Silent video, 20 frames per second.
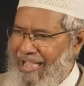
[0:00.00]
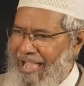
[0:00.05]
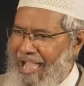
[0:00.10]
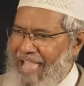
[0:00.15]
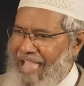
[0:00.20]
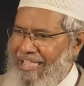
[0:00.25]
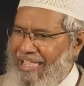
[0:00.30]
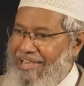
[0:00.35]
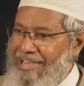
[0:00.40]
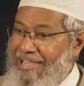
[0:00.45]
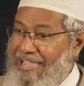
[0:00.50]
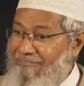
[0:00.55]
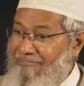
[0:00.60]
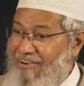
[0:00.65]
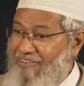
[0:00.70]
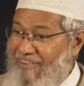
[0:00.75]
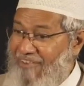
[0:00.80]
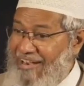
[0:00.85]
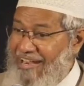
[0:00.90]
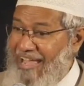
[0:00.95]
I can give
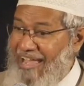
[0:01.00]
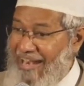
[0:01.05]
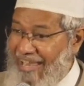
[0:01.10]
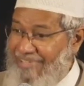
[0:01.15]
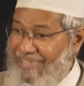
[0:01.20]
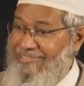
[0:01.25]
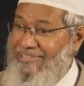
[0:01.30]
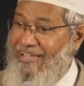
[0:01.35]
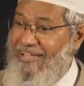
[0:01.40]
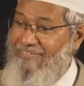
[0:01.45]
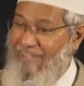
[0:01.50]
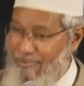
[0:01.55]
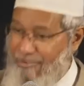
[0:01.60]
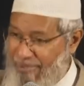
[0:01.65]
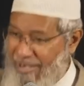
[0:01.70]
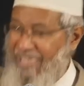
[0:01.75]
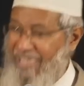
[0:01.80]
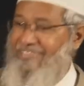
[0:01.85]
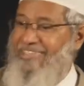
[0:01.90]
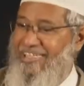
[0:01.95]
a one hour lecture why
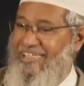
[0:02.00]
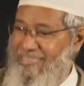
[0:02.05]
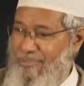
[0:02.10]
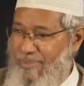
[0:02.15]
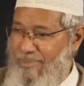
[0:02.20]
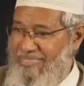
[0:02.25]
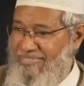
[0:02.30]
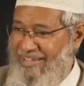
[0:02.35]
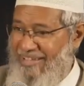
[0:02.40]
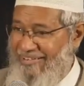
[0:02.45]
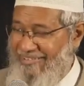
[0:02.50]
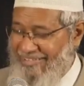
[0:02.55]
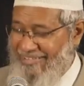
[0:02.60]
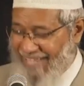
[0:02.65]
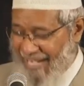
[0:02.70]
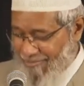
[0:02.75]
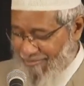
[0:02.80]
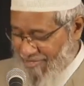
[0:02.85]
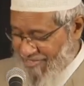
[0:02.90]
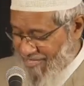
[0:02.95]
Malaysia is the best country,
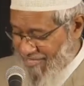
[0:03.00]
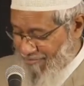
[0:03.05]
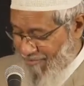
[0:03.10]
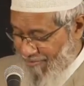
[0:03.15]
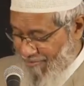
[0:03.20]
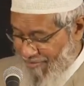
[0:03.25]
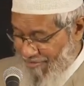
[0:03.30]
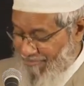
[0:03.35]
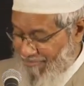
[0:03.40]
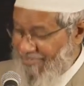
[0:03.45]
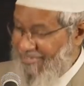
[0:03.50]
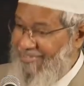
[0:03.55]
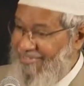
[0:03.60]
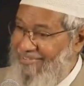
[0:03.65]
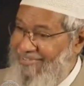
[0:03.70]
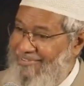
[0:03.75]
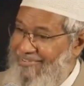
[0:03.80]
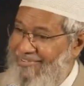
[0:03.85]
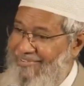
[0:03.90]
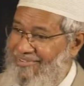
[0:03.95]
time doesn't permit me.
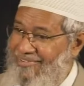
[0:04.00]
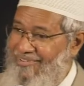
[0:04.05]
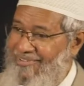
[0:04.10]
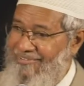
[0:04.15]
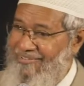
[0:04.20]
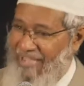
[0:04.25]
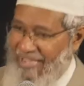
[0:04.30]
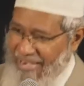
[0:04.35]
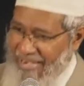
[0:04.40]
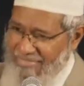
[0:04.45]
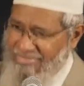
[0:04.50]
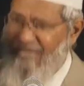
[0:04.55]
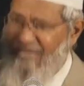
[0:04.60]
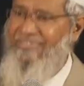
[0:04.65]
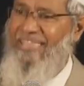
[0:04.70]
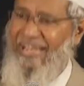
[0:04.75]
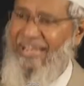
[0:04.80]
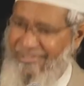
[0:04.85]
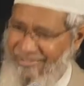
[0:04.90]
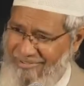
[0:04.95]
And I said
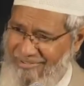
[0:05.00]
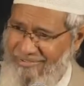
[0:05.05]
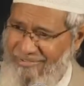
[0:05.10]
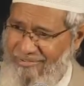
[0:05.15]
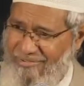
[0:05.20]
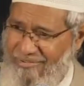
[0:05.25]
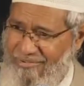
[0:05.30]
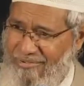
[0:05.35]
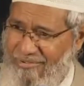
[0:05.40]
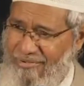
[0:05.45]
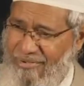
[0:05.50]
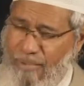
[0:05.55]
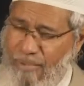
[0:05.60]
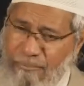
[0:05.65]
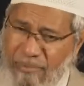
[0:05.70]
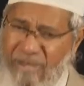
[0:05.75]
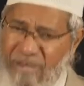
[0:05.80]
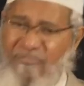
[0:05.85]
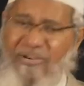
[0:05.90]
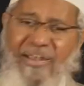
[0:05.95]
that.
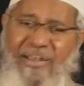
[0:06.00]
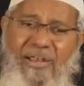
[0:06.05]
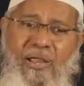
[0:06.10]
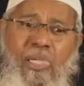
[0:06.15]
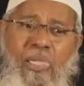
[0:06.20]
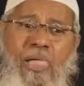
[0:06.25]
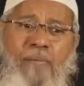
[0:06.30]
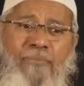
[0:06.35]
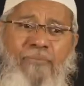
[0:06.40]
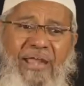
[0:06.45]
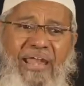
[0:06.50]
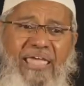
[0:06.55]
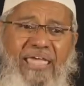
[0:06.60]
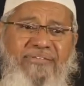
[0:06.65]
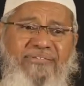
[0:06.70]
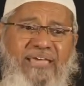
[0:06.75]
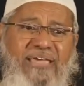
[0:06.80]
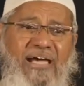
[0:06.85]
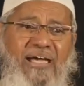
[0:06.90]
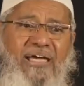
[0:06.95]
Number one,
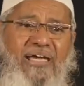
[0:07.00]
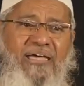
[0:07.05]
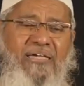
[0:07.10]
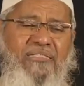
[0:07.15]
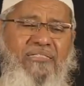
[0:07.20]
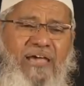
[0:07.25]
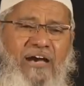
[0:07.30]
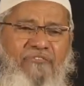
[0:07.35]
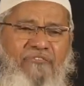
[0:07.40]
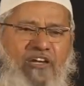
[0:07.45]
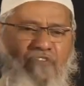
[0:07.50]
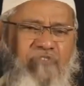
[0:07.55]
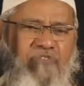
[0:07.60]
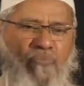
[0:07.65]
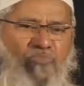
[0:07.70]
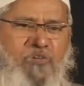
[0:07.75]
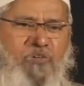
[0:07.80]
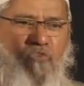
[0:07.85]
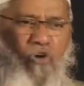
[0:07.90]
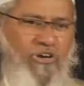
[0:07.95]
Malaysia is away
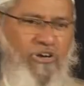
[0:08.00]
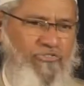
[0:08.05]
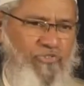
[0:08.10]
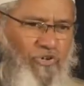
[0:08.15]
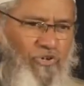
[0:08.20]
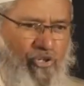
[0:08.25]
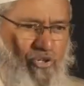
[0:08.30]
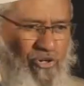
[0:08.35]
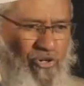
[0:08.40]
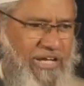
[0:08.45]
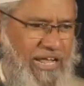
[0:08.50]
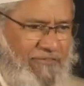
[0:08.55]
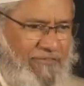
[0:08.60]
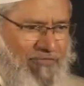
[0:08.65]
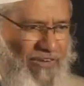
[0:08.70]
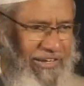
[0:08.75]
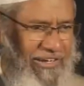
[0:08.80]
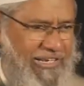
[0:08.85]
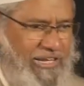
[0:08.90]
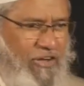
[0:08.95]
from the war zone. You know, Gulf
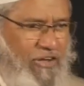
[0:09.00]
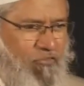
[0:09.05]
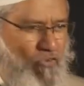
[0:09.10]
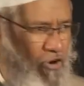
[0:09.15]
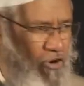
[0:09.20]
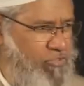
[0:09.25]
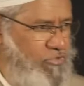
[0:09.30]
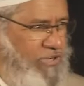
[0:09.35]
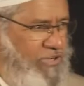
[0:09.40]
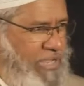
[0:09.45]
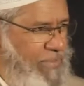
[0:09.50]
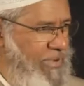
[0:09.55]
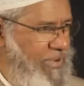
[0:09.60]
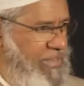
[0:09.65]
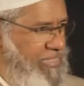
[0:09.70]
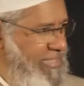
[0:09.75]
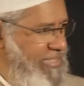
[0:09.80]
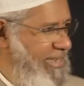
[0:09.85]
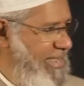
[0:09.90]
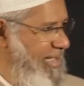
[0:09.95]
country know, war zone,
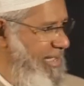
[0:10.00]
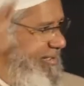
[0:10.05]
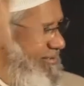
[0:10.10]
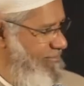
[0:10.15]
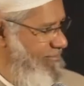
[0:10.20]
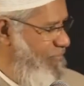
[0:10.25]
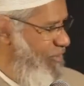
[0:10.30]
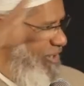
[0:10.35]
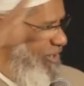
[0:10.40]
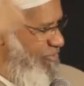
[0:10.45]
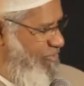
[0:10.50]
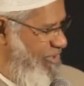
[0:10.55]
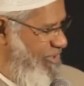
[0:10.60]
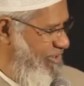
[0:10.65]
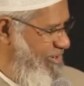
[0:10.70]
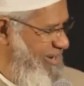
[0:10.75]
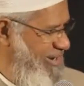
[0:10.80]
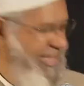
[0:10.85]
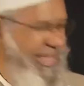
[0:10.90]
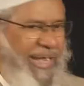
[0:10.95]
Yemen, Syria, what is going
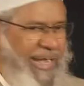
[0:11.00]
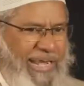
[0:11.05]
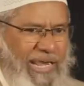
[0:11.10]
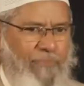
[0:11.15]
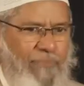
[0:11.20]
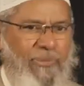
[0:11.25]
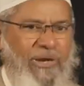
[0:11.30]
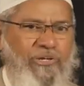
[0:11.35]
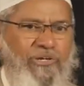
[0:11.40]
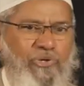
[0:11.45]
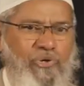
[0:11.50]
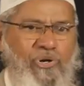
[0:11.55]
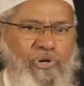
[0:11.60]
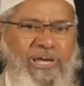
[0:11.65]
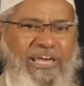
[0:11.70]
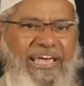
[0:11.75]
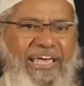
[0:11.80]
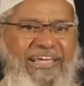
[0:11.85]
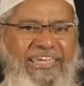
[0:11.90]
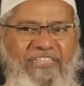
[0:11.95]
on. Number two,
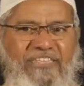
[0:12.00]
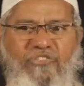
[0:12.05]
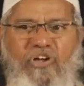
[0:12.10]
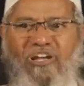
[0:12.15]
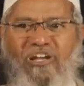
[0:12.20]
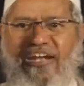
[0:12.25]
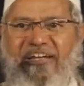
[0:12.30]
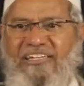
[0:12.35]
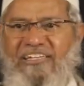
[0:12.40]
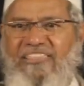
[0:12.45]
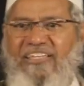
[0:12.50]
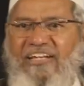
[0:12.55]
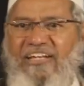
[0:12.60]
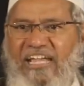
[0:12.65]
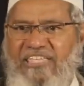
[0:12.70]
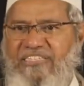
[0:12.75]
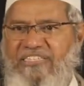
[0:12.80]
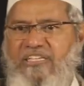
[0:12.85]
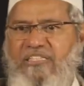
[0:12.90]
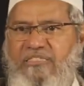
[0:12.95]
it is not under the
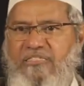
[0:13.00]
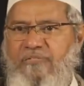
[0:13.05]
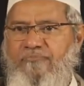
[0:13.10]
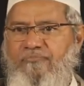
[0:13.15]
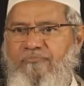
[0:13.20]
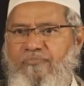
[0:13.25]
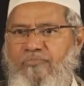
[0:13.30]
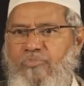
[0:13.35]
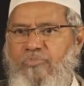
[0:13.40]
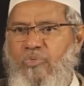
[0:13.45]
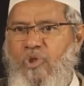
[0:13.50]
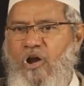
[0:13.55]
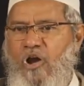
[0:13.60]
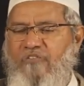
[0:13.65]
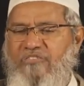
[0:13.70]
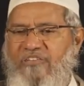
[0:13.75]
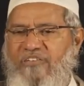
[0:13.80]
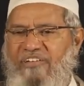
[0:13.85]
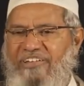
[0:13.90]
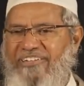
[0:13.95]
clutches
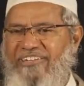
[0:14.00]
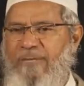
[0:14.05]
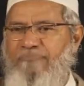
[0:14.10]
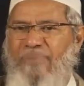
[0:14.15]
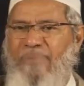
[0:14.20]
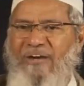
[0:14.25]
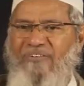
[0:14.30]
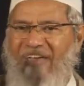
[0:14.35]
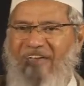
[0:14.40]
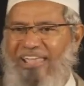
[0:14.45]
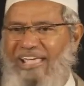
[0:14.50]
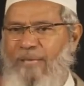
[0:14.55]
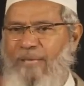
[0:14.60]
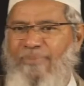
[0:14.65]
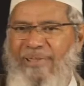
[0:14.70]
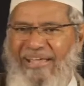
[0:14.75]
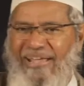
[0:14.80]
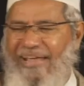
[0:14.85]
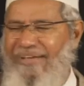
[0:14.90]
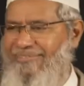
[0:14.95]
of the Western power like
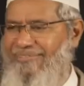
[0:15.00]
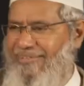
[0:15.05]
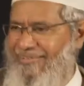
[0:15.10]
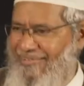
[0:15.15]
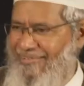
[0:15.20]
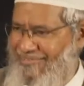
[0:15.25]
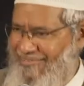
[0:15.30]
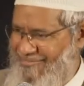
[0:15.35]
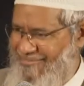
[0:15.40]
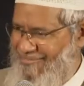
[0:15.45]
America, etc.